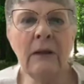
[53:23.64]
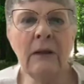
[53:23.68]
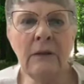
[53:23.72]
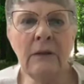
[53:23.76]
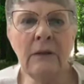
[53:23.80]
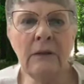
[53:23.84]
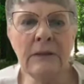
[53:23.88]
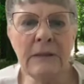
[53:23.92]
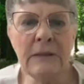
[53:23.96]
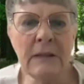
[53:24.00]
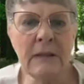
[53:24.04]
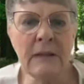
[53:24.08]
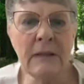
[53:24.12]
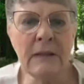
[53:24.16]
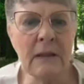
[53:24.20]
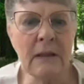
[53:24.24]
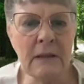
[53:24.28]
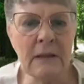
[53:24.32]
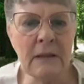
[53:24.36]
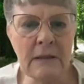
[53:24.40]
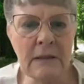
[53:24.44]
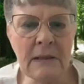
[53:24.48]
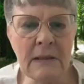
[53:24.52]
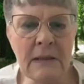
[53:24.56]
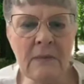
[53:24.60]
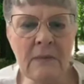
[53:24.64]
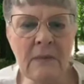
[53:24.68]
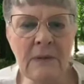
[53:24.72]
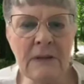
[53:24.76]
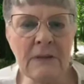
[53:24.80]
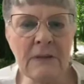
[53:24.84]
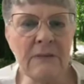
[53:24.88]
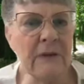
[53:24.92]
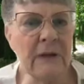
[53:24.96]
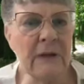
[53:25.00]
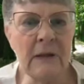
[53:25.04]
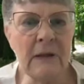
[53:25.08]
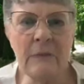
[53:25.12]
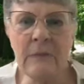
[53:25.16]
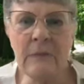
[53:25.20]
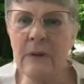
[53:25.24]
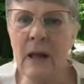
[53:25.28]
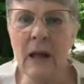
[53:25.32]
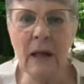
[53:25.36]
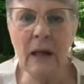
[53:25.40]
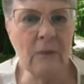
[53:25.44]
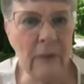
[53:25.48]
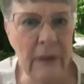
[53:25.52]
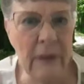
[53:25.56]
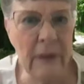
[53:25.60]
in your city and see what's available
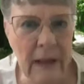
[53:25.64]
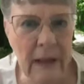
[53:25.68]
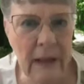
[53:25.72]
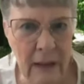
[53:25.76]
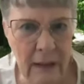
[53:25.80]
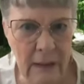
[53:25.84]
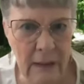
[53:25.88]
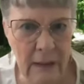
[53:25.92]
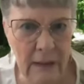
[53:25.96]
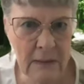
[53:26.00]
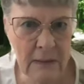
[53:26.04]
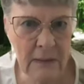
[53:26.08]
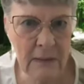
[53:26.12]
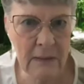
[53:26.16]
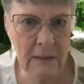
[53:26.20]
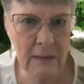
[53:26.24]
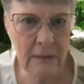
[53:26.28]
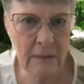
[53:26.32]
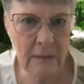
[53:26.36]
on weekends.